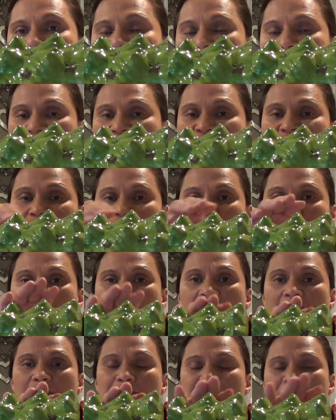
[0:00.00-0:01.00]
And if you
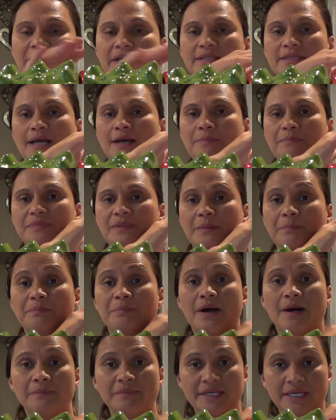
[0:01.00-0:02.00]
had picked up the
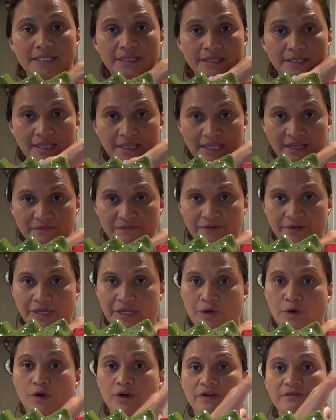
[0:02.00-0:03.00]
pumpkin
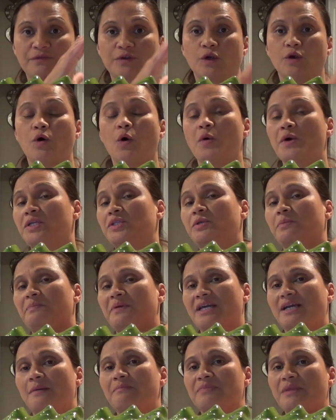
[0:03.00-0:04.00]
delivery, or if you're going to
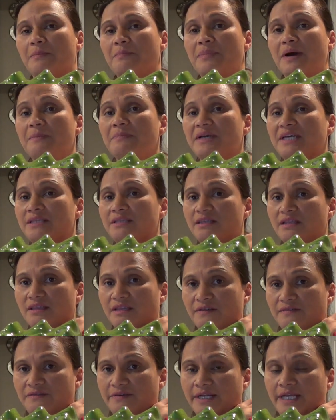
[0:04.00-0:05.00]
pick up the pumpkin
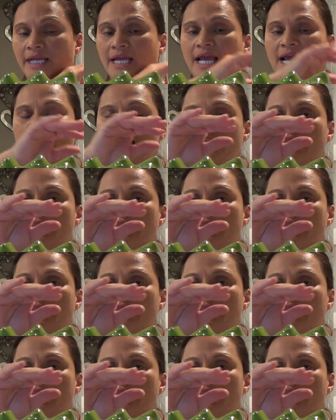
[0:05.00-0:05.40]
delivery,